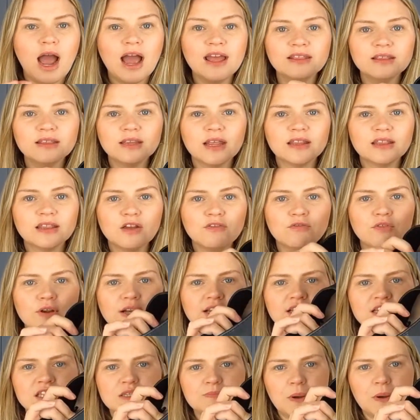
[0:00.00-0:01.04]
and they're
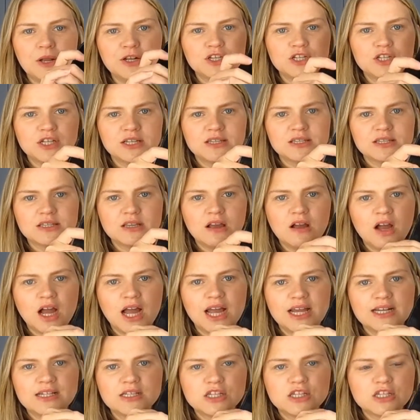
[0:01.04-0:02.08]
really spongy
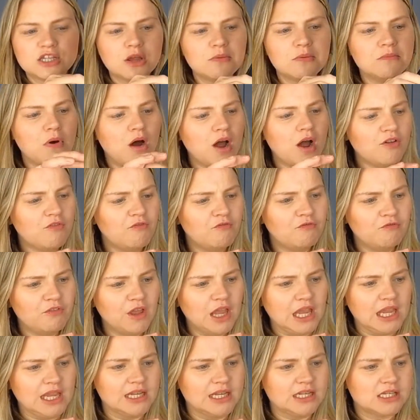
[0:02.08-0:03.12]
inside. So my
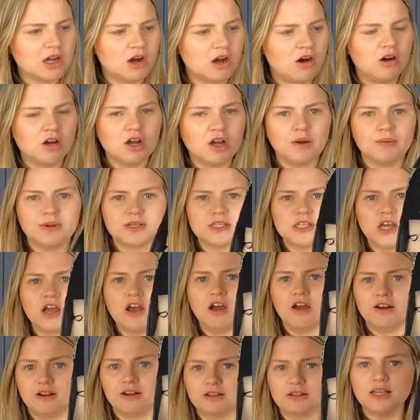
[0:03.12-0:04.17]
feet aren't going to
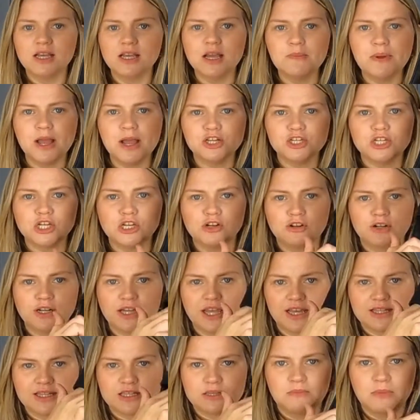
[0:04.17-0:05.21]
hurt. And I think I'm actually going
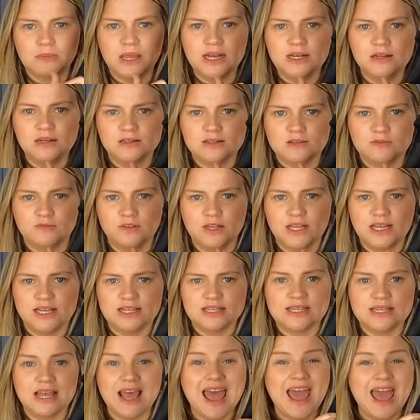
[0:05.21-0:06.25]
to get some inners for
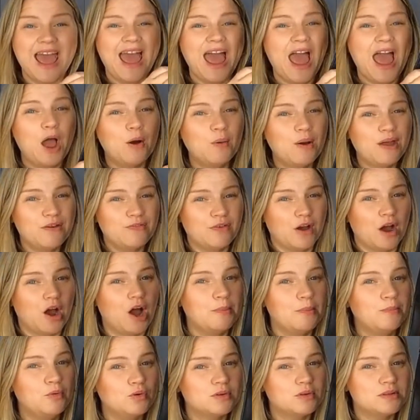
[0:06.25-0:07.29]
this. However,
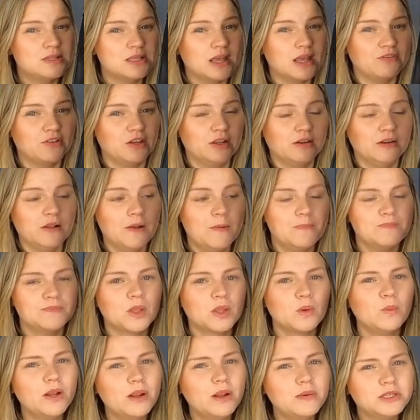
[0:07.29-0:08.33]
I bought a 7. When
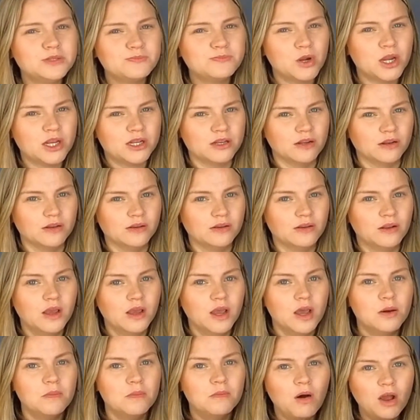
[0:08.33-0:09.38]
I was pregnant,
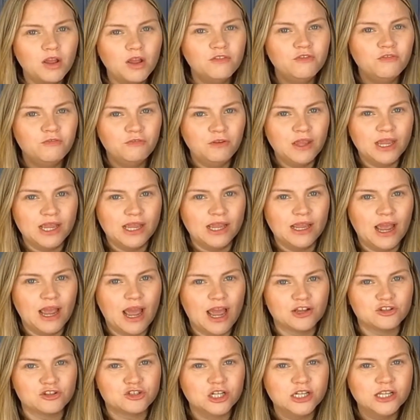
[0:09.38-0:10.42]
my feet
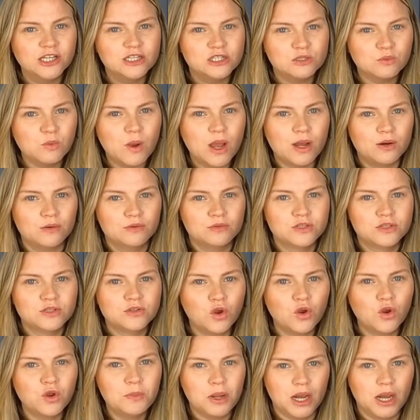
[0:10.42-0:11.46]
actually swelled
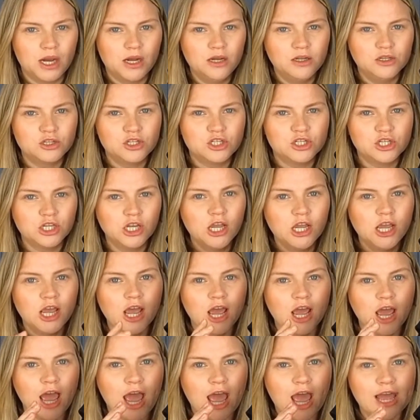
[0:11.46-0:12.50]
so much.
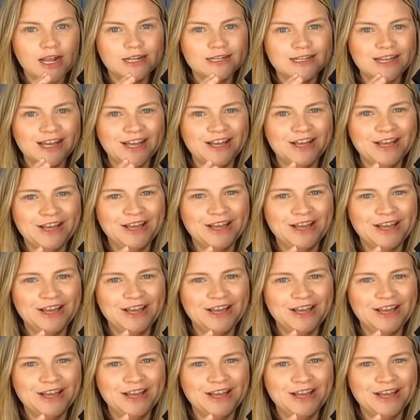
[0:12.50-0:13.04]
And